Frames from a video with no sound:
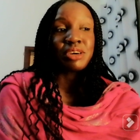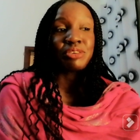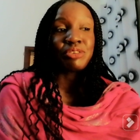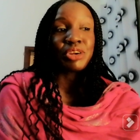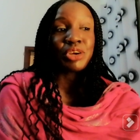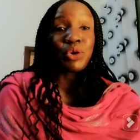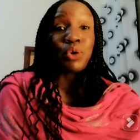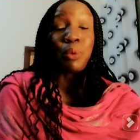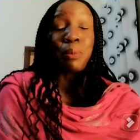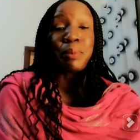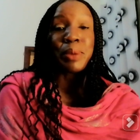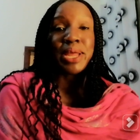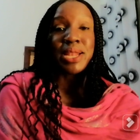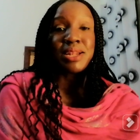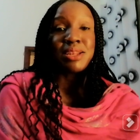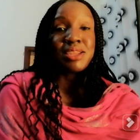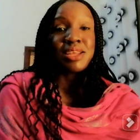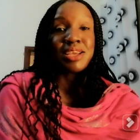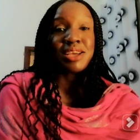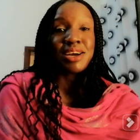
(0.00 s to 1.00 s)

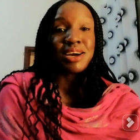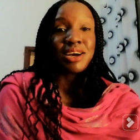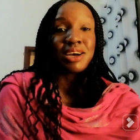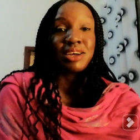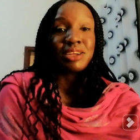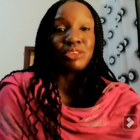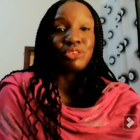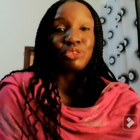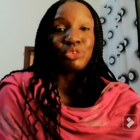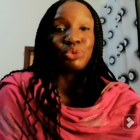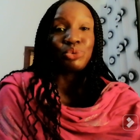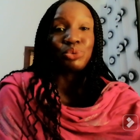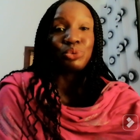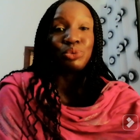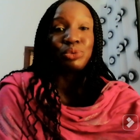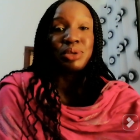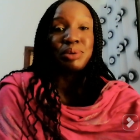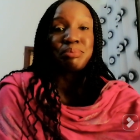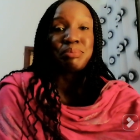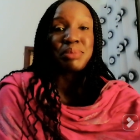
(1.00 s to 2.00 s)
recommending her
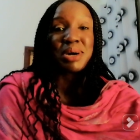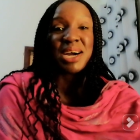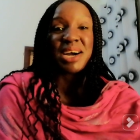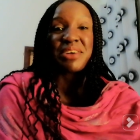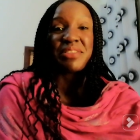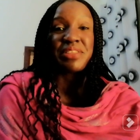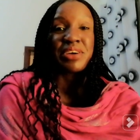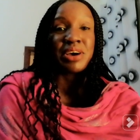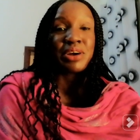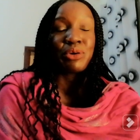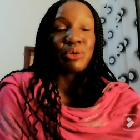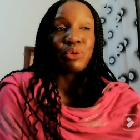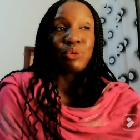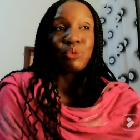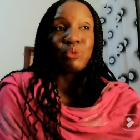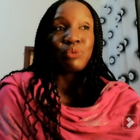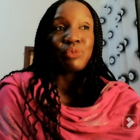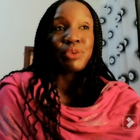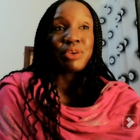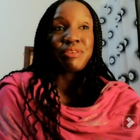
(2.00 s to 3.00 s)
to the mother
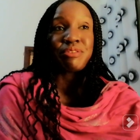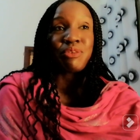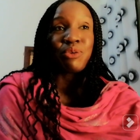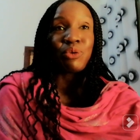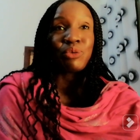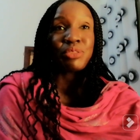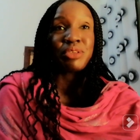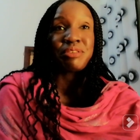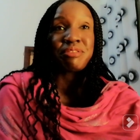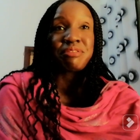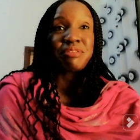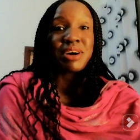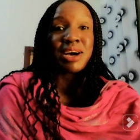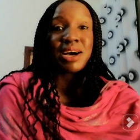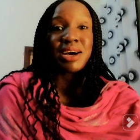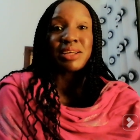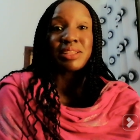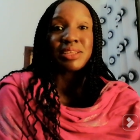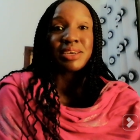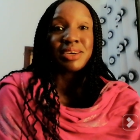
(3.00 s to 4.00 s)
or the
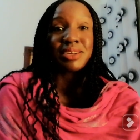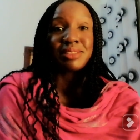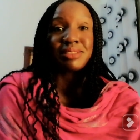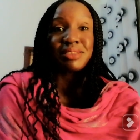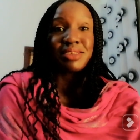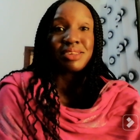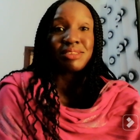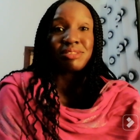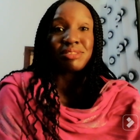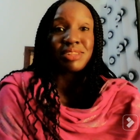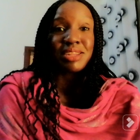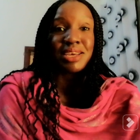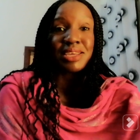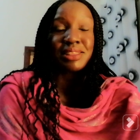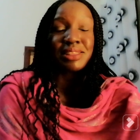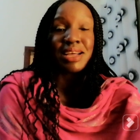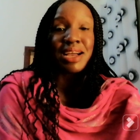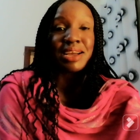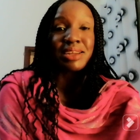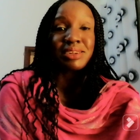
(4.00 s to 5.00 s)
father, things
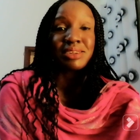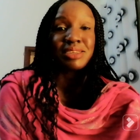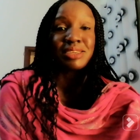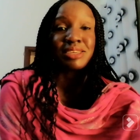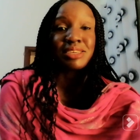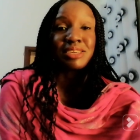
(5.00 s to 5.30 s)
like that.